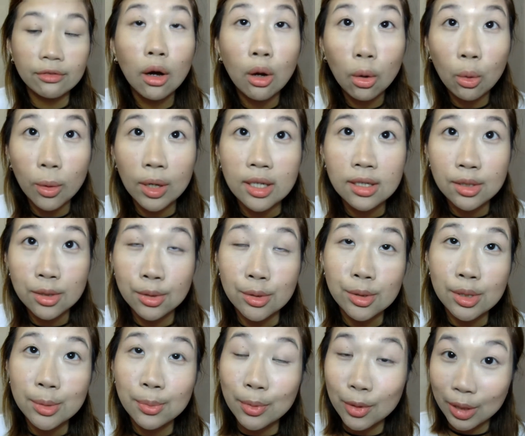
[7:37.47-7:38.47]
Always
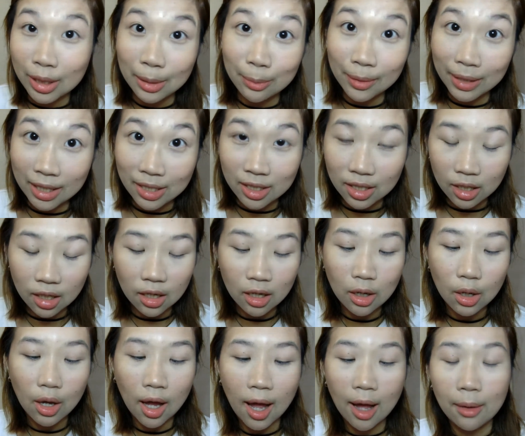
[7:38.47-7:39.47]
use Beauty
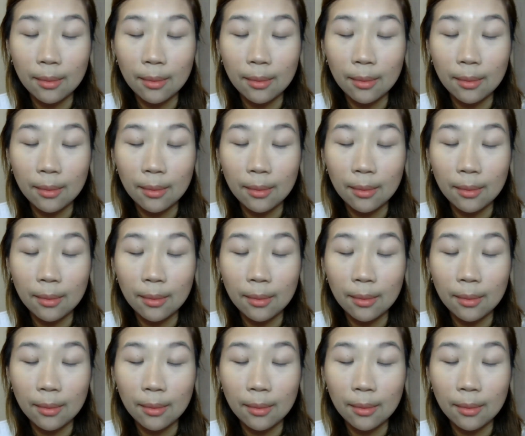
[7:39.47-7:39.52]
Blender.